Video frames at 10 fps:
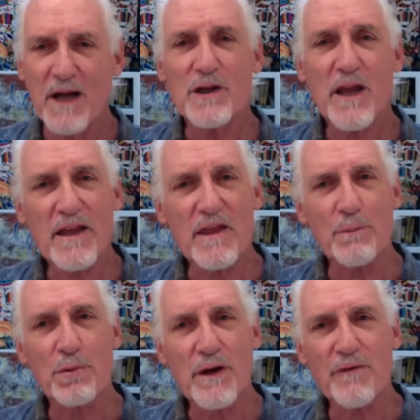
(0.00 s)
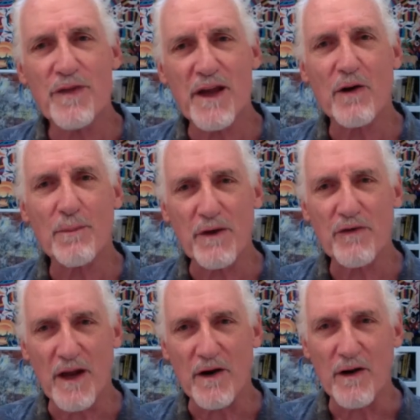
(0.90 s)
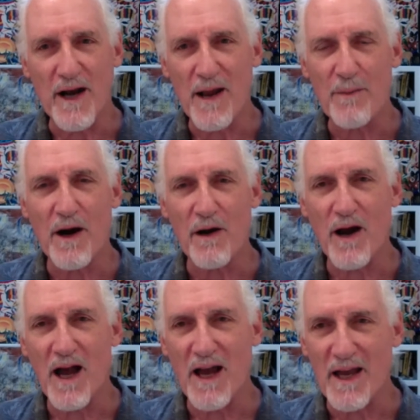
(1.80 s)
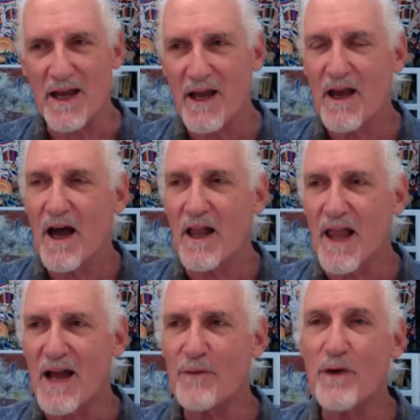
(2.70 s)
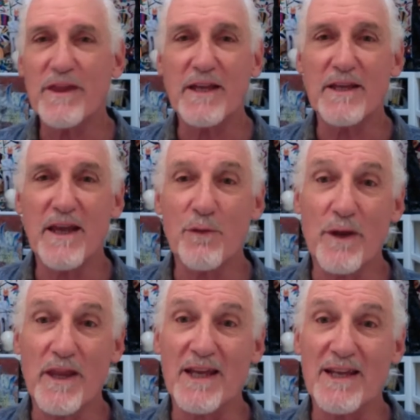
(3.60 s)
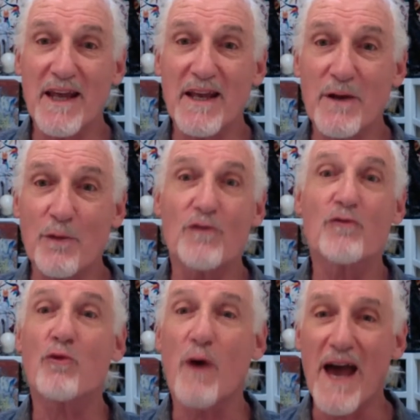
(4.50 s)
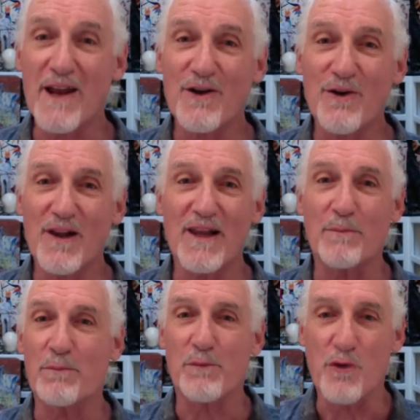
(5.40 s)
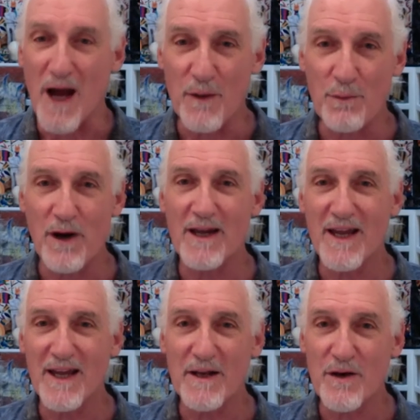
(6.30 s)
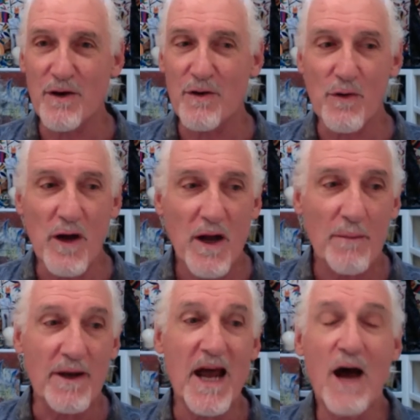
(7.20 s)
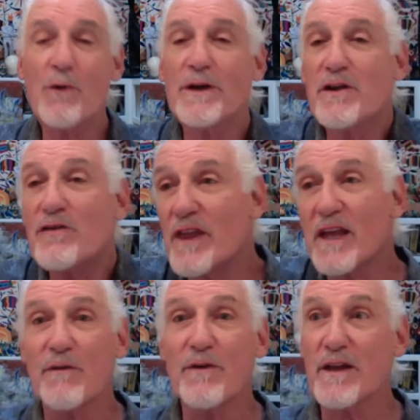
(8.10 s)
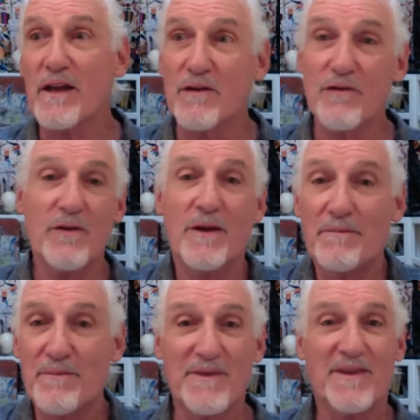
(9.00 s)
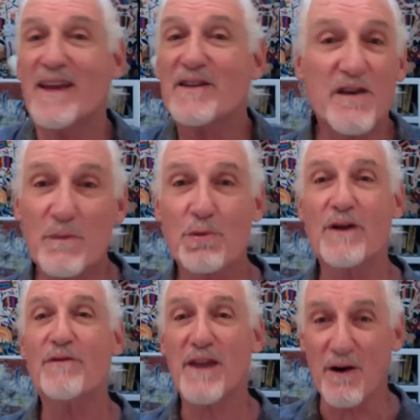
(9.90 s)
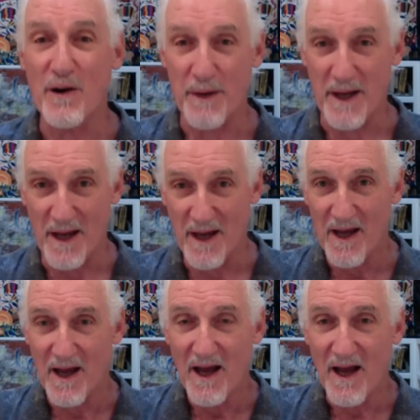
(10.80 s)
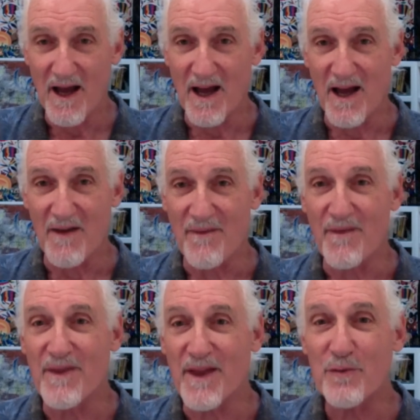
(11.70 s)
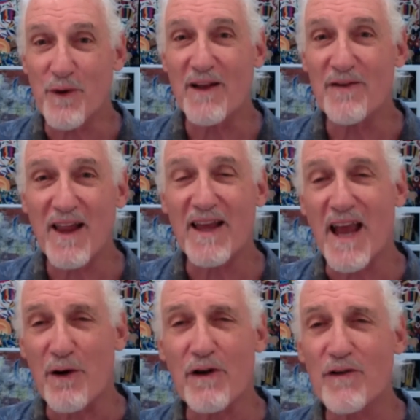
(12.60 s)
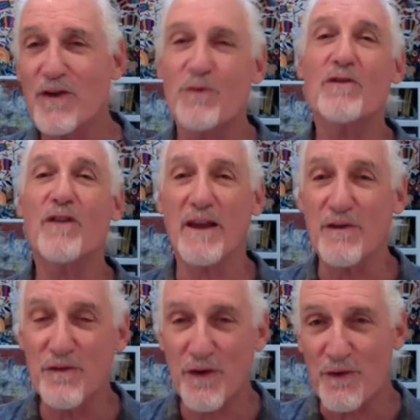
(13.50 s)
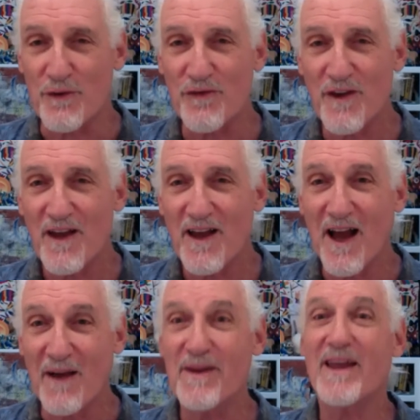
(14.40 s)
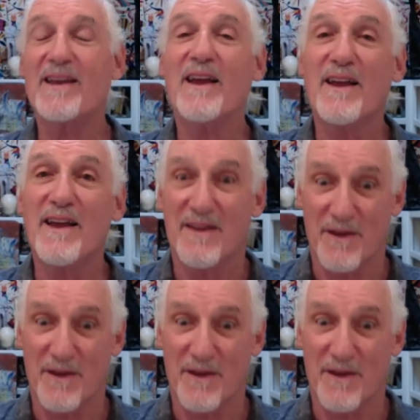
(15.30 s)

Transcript: much like the Brief Therapy Center, MRI, a lot of what they did when they did it was radical and groundbreaking and new, but now we just think of it as it's just brief therapy. That's when I say like Erickson was like Zeus. I mean, it's